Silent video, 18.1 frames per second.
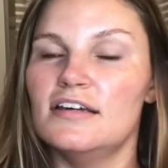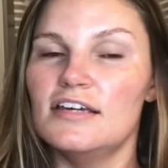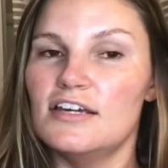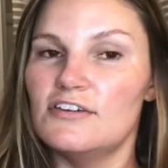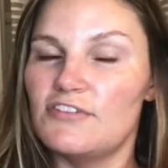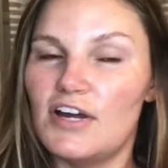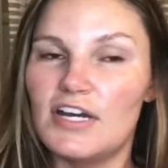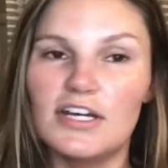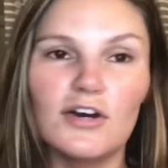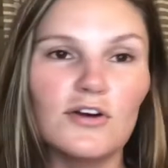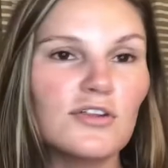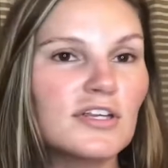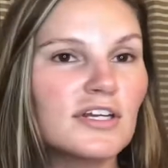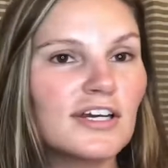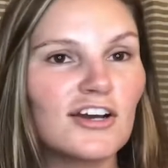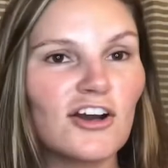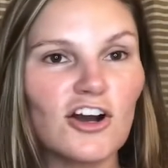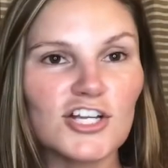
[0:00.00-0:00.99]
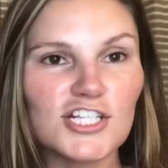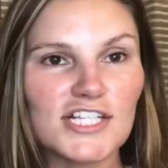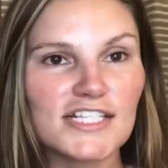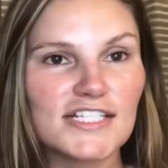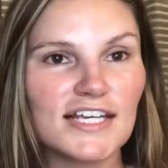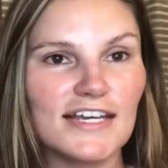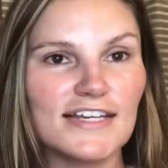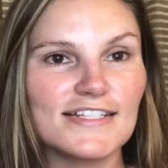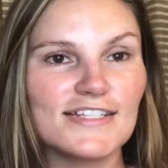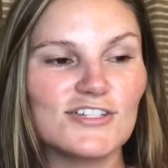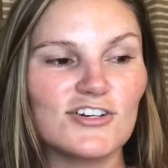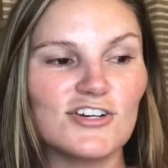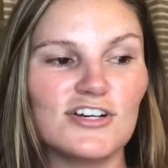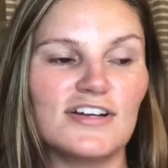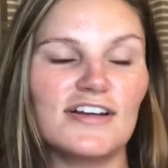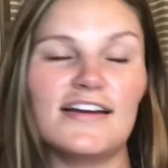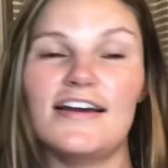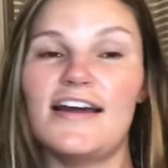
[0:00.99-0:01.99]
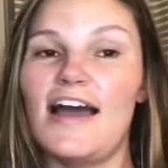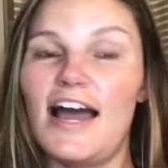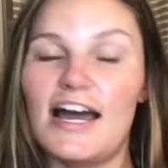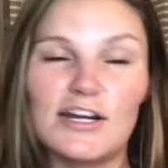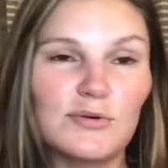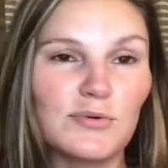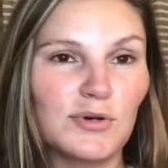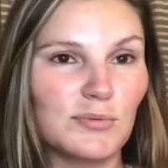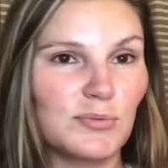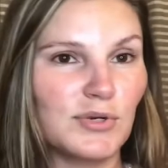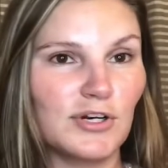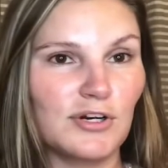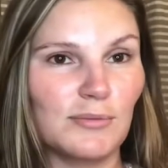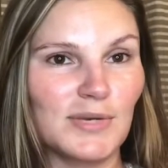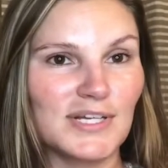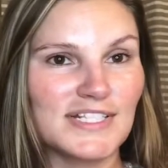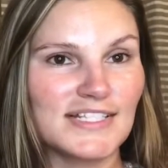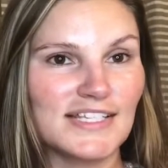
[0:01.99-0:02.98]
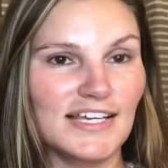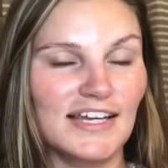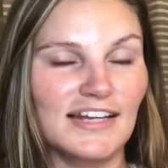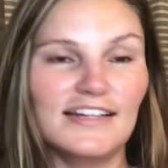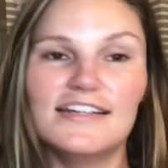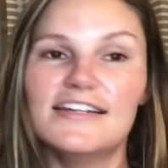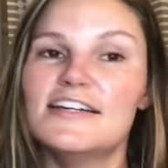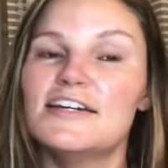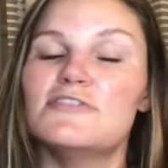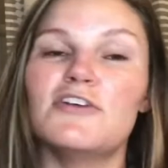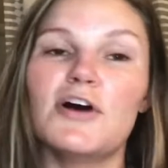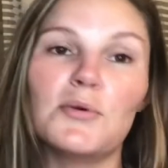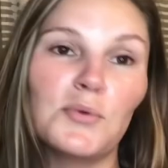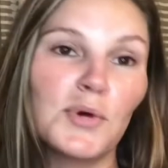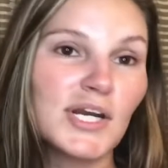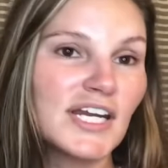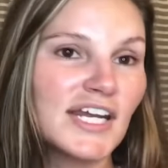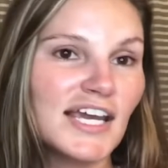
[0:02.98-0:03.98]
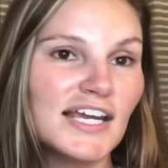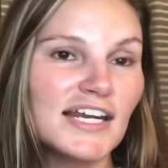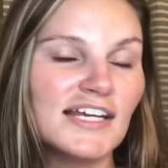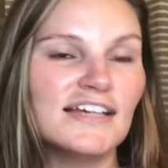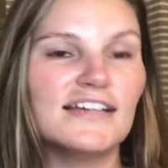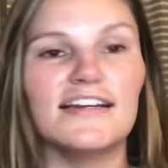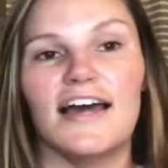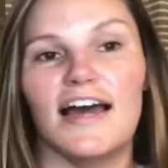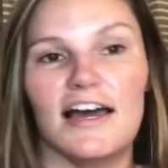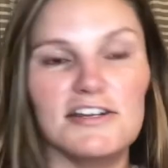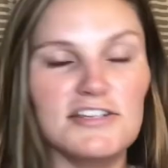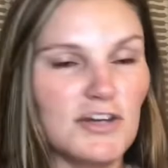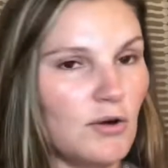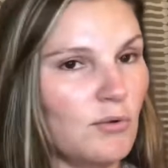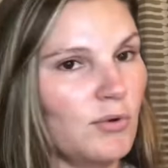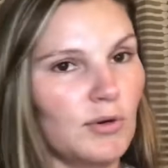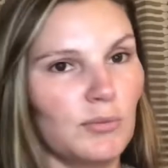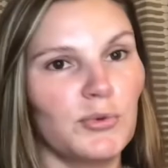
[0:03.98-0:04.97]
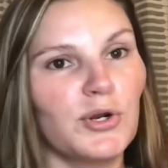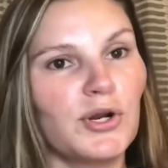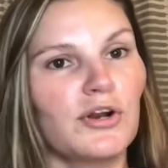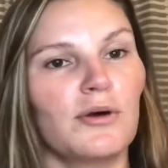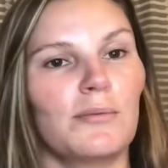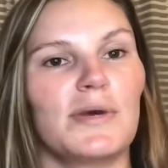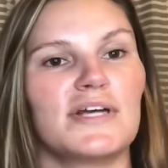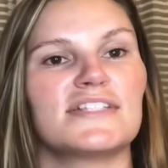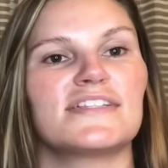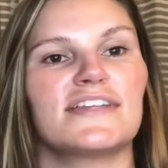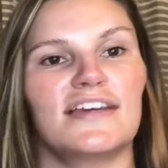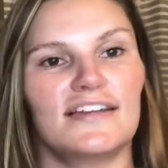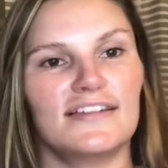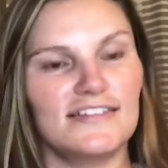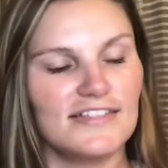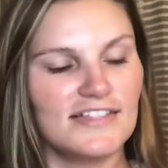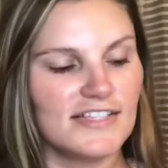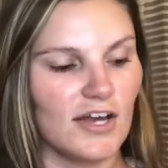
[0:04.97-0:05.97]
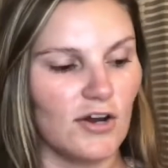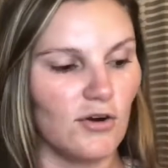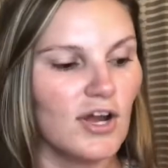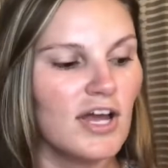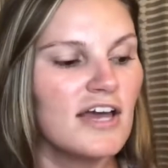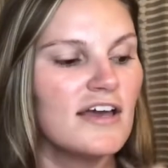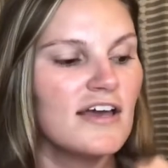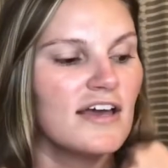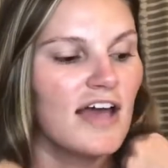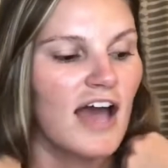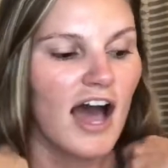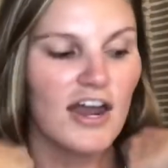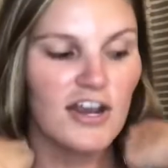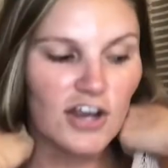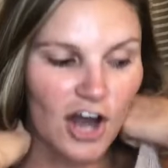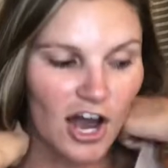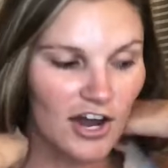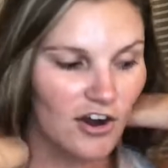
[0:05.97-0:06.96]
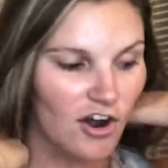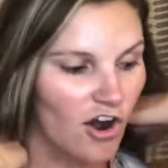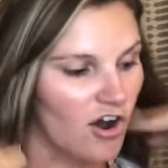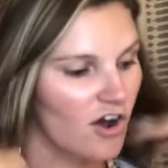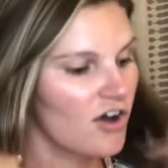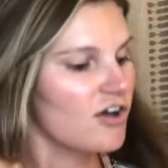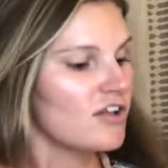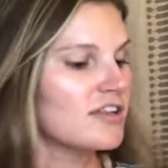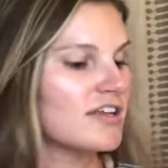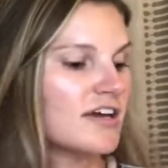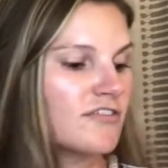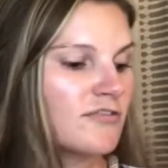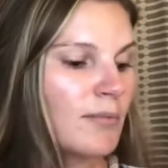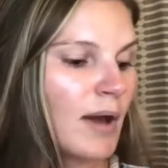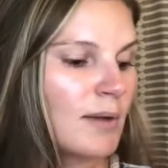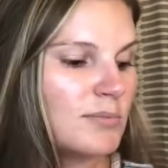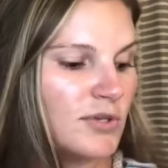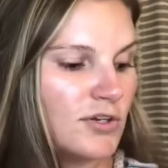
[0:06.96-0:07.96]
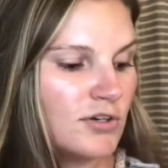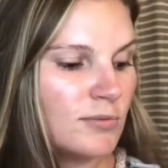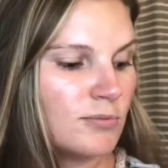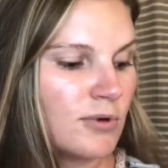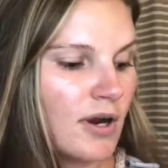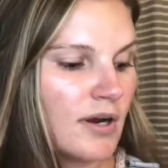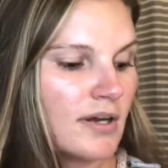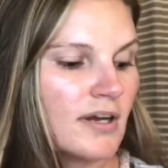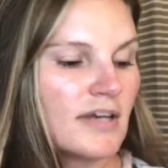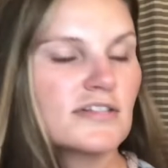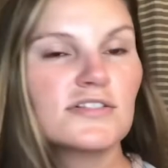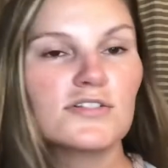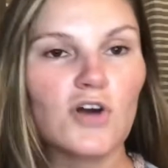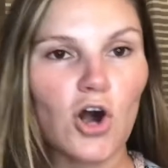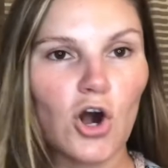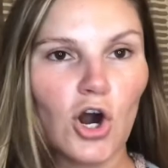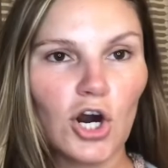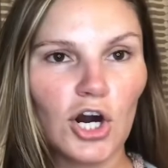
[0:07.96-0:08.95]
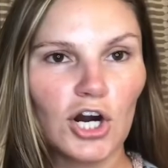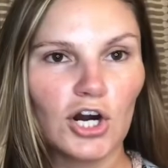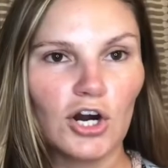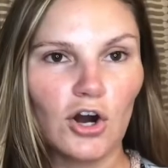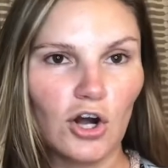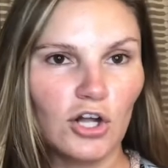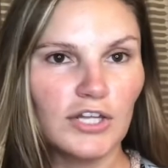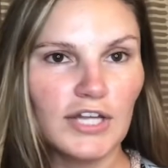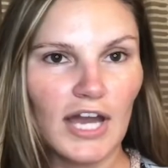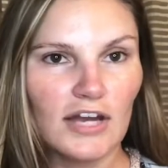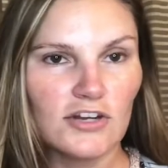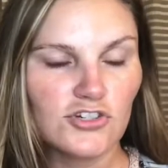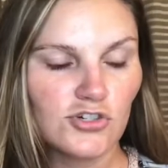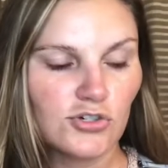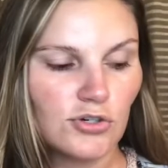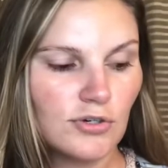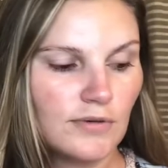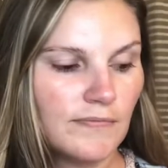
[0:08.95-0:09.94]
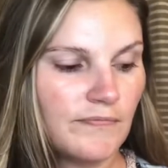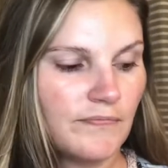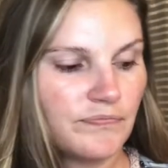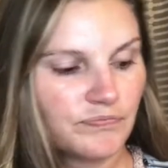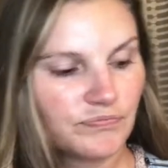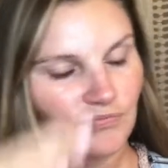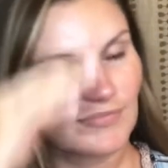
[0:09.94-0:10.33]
if I know that it causes cancer, I don't want to put it on my skin. If I wouldn't eat it, I don't want to put it on my skin. So not all of my beauty products are all natural,